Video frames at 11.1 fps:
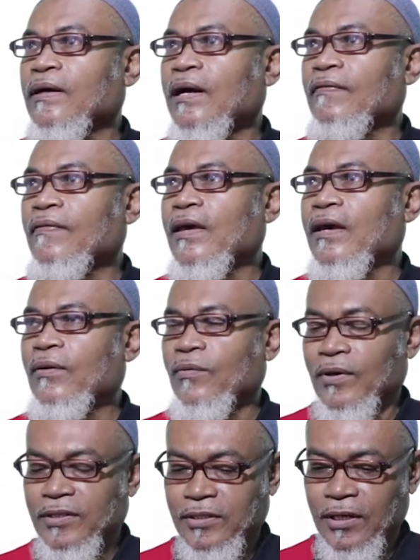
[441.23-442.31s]
and then
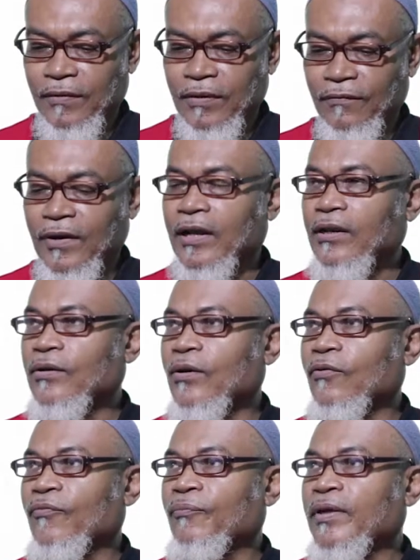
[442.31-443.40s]
we are saying the value
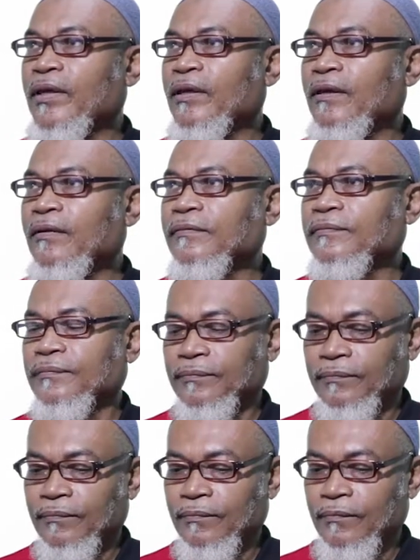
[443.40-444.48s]
of b
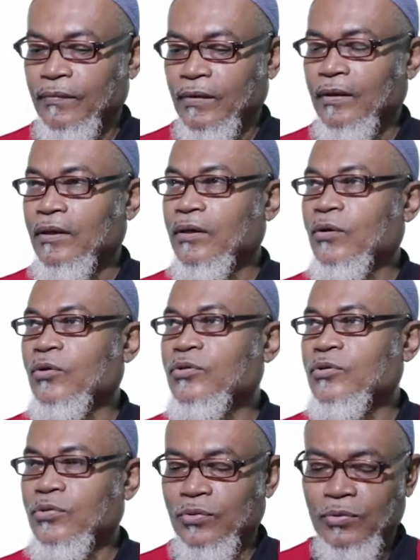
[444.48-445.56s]
equals
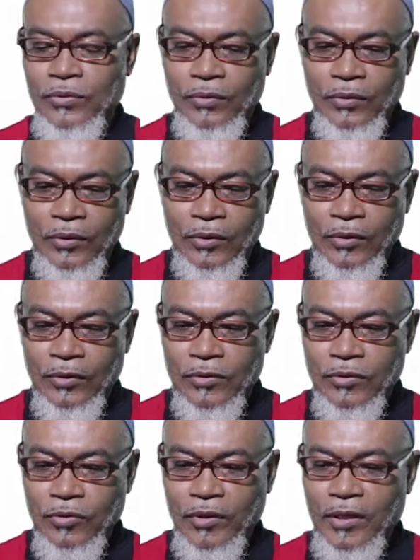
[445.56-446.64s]
2.
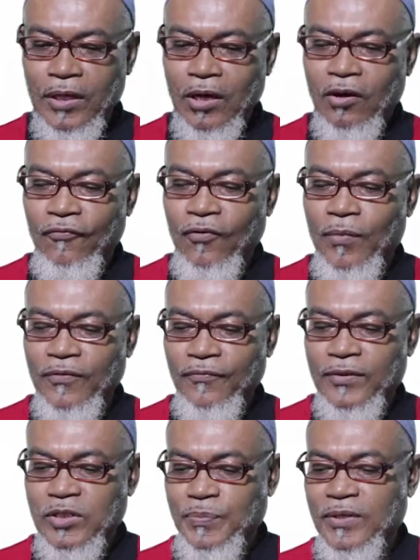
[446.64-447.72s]
So here our format
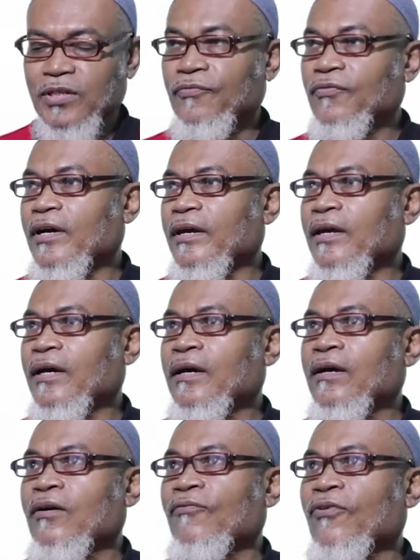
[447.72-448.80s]
specifier
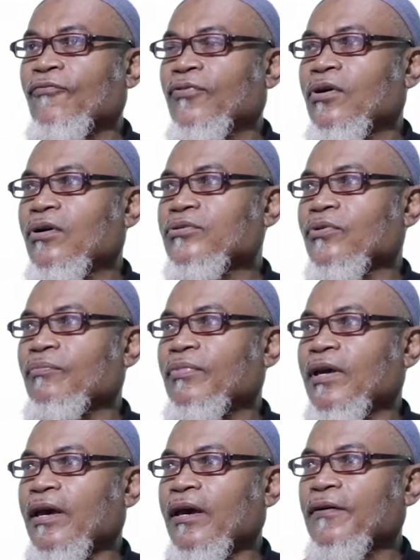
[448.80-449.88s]
for float will
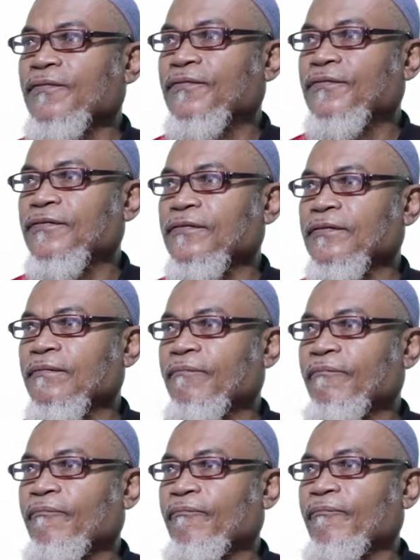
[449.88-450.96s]
be f,
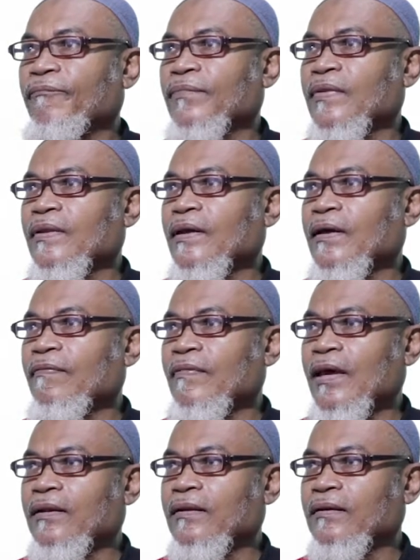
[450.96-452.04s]
and
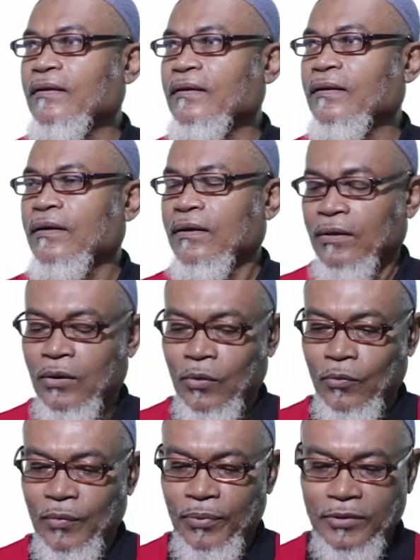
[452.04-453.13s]
then
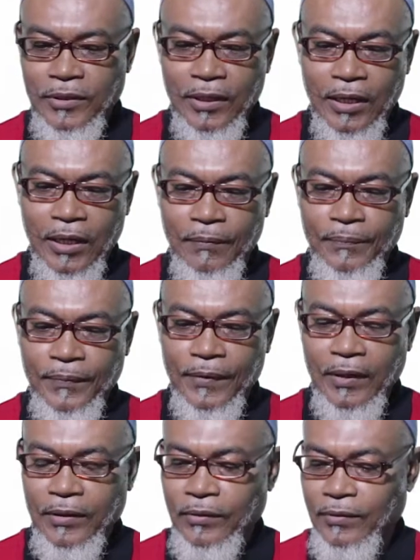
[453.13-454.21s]
we are putting up
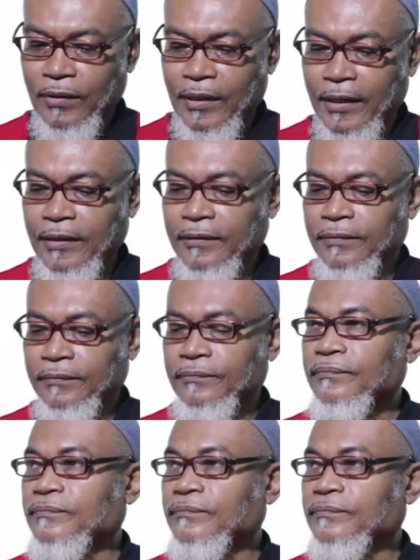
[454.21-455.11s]
a new line,